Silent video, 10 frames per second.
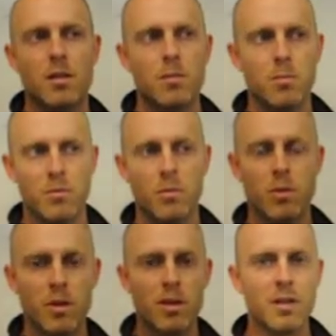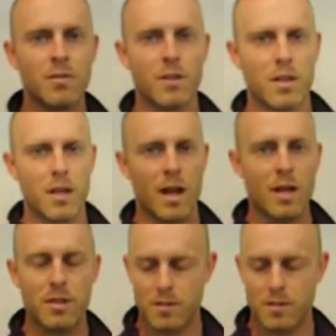before the end of the class.